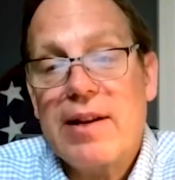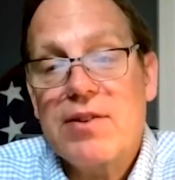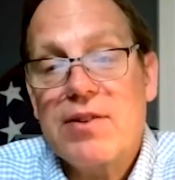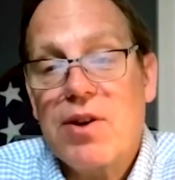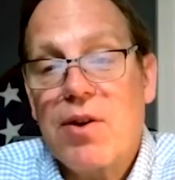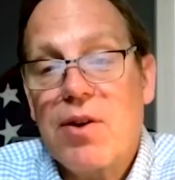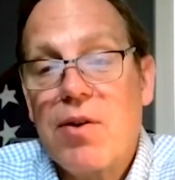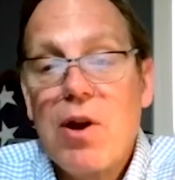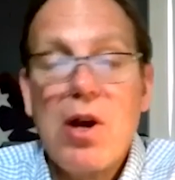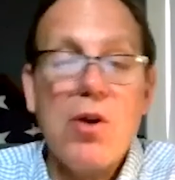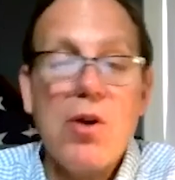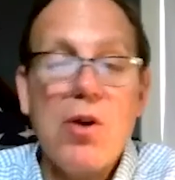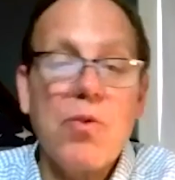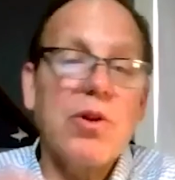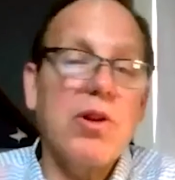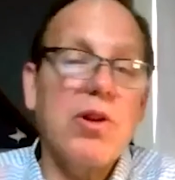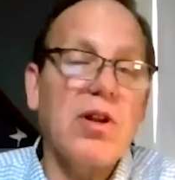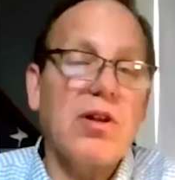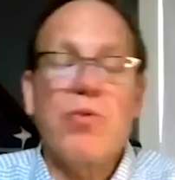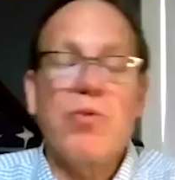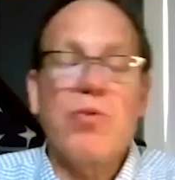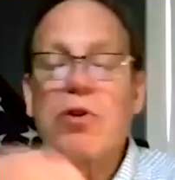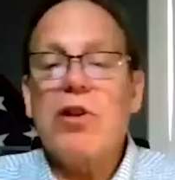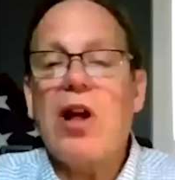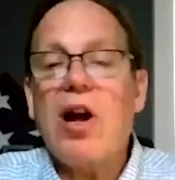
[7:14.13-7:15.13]
So
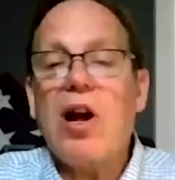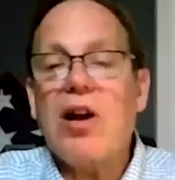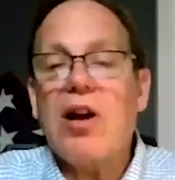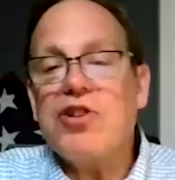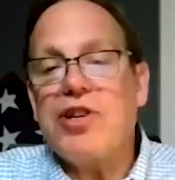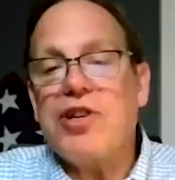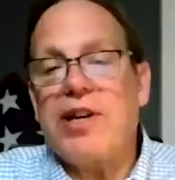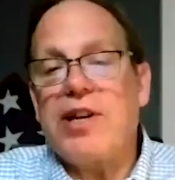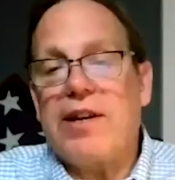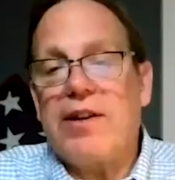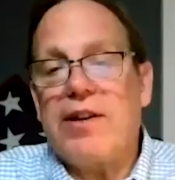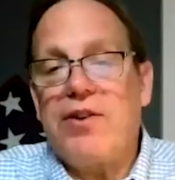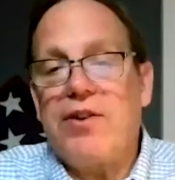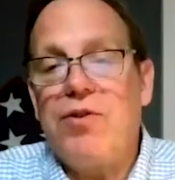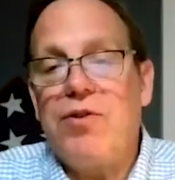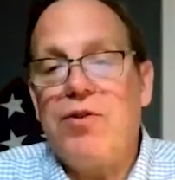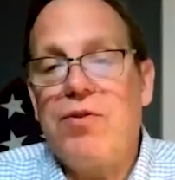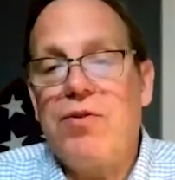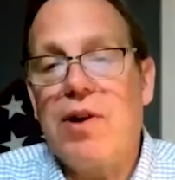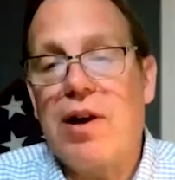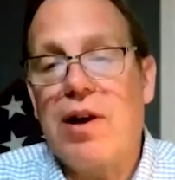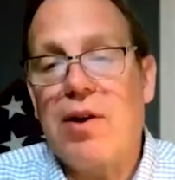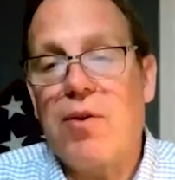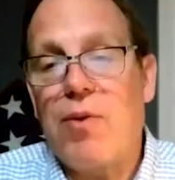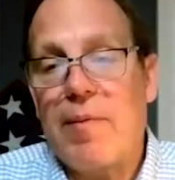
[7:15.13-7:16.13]
we're launching a new
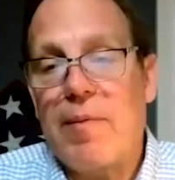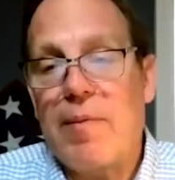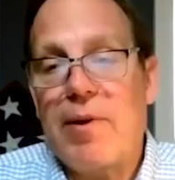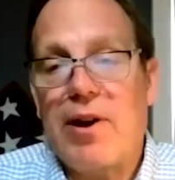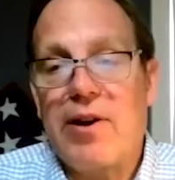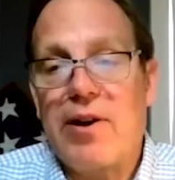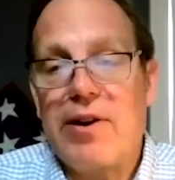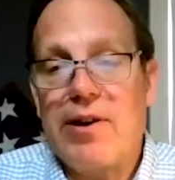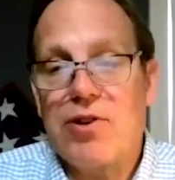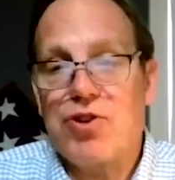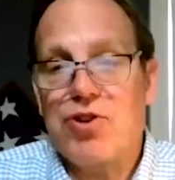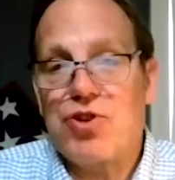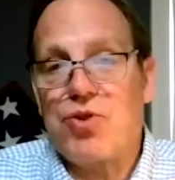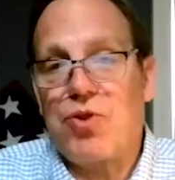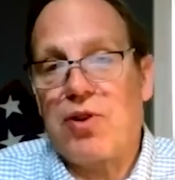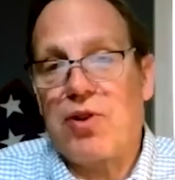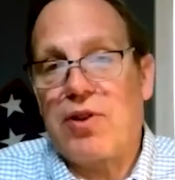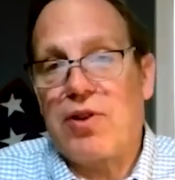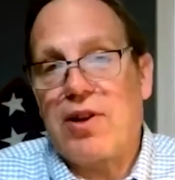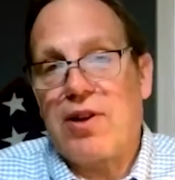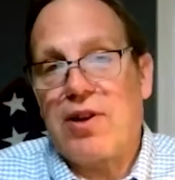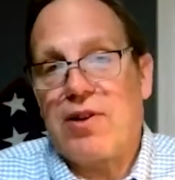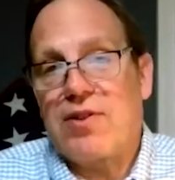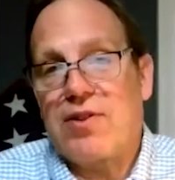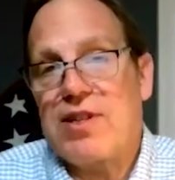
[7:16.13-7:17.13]
webinar here shortly
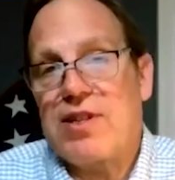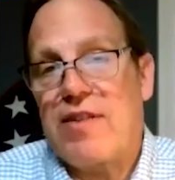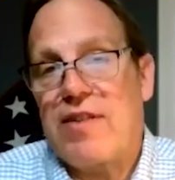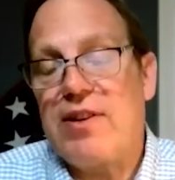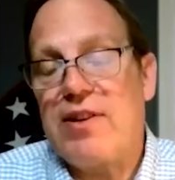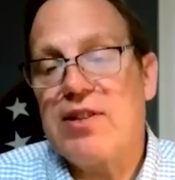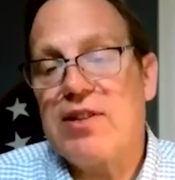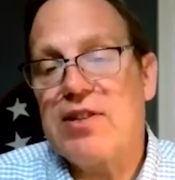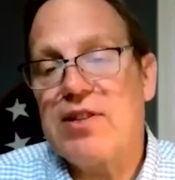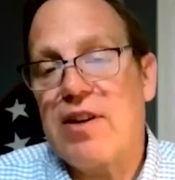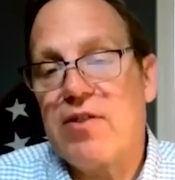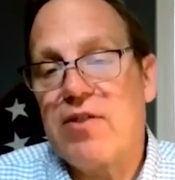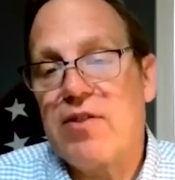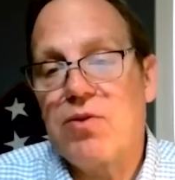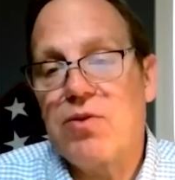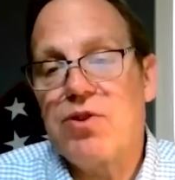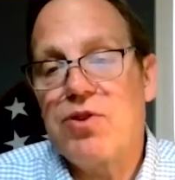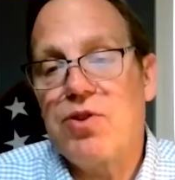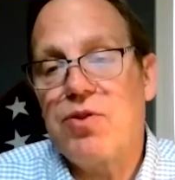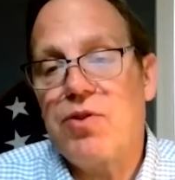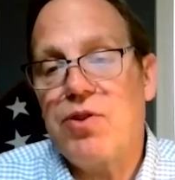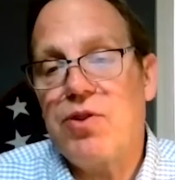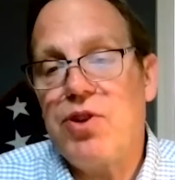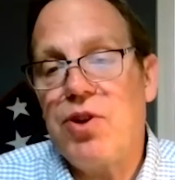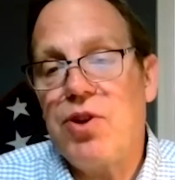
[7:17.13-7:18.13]
called
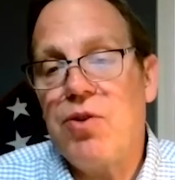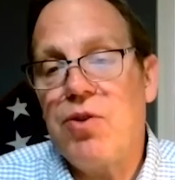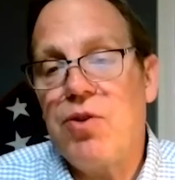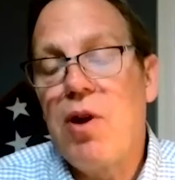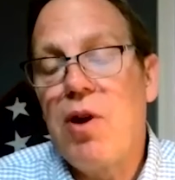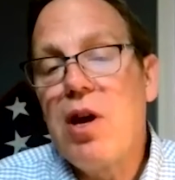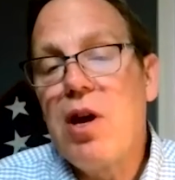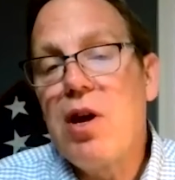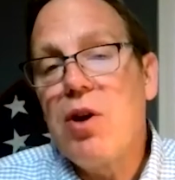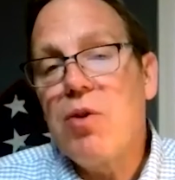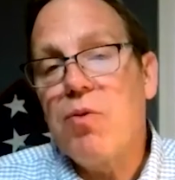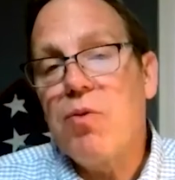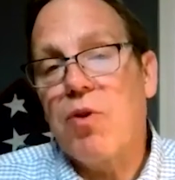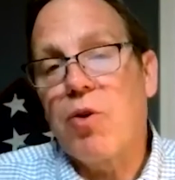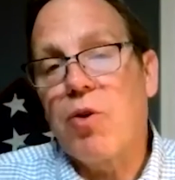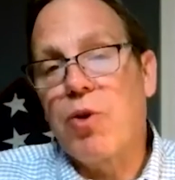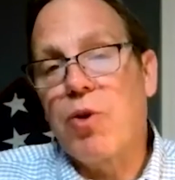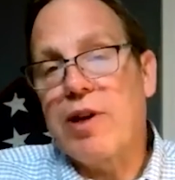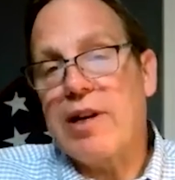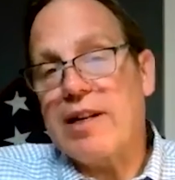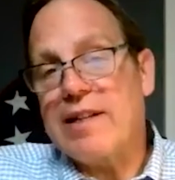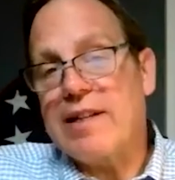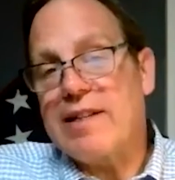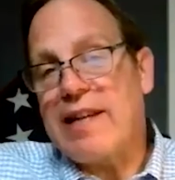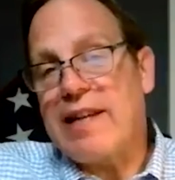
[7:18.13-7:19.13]
7702 and You, where
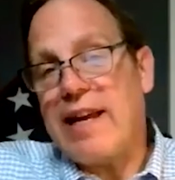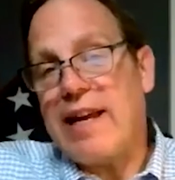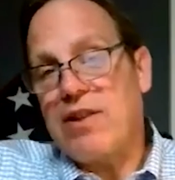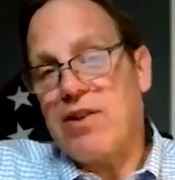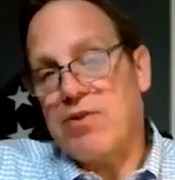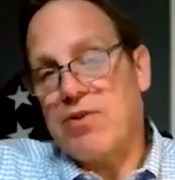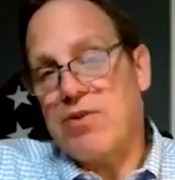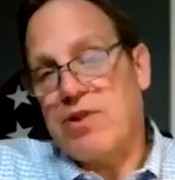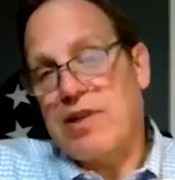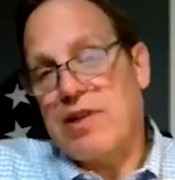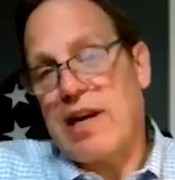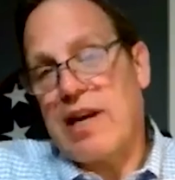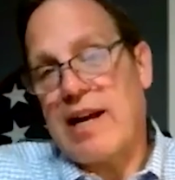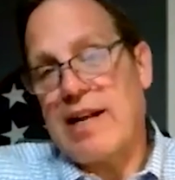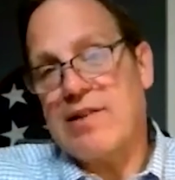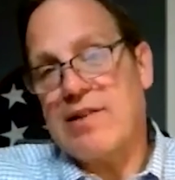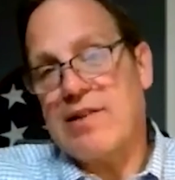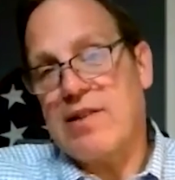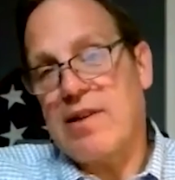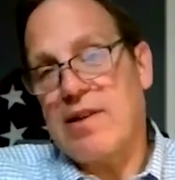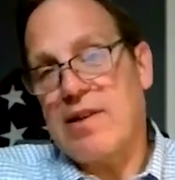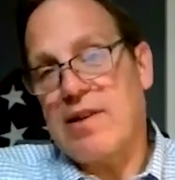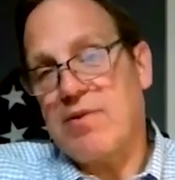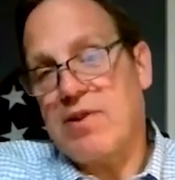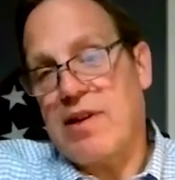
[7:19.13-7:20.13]
we're going to take those
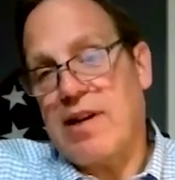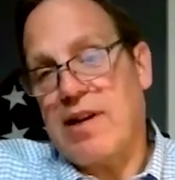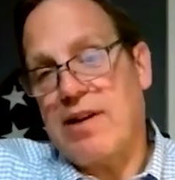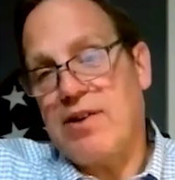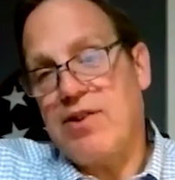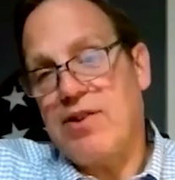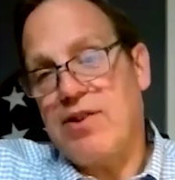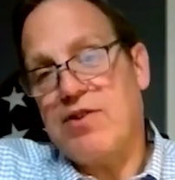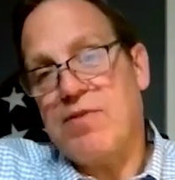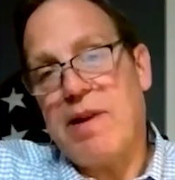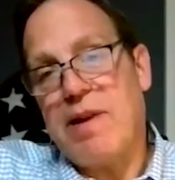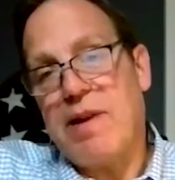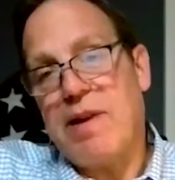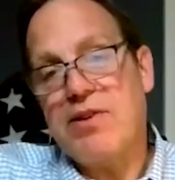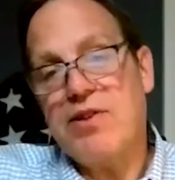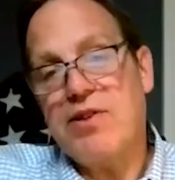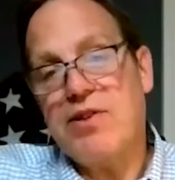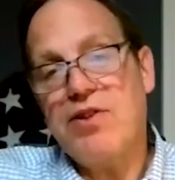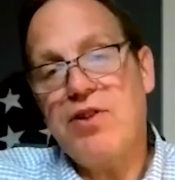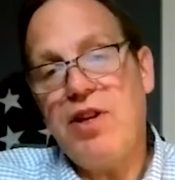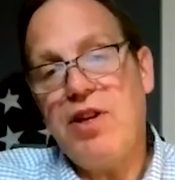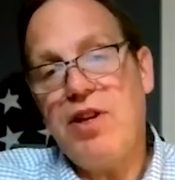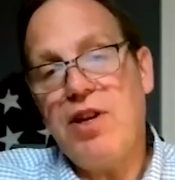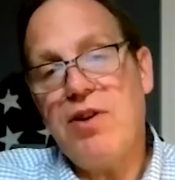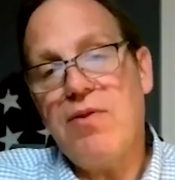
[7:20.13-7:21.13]
concepts that I just
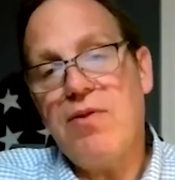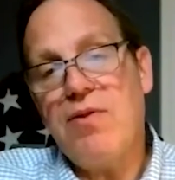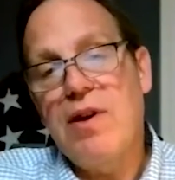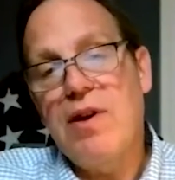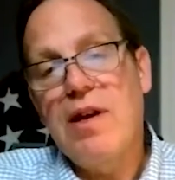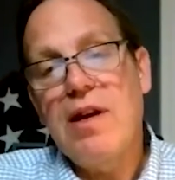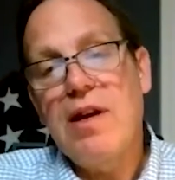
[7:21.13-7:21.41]
mentioned to you,